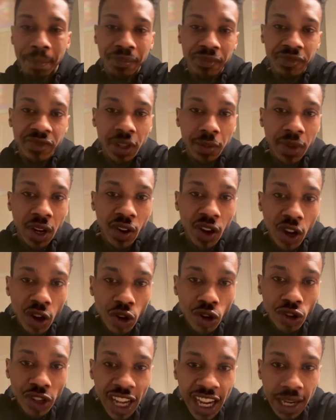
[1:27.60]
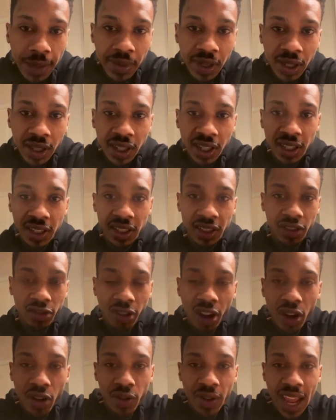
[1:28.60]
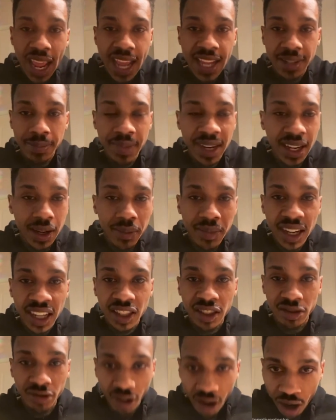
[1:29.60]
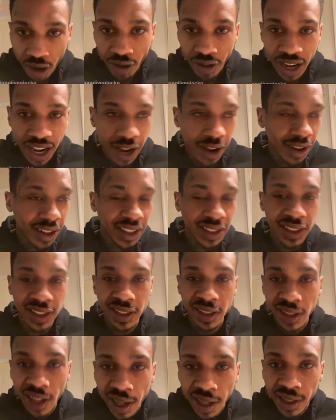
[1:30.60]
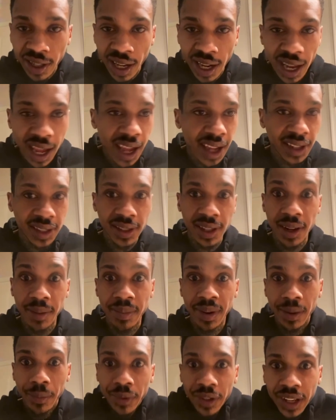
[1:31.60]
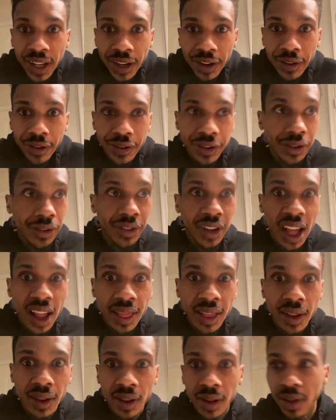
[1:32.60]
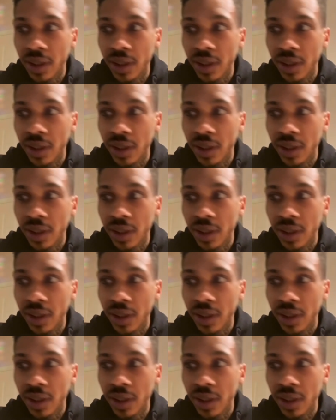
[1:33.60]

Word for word: Talking about whole neighborhoods, grown ass men, them niggas grown now and stuck their ass up, man. What they gonna do? Nothing.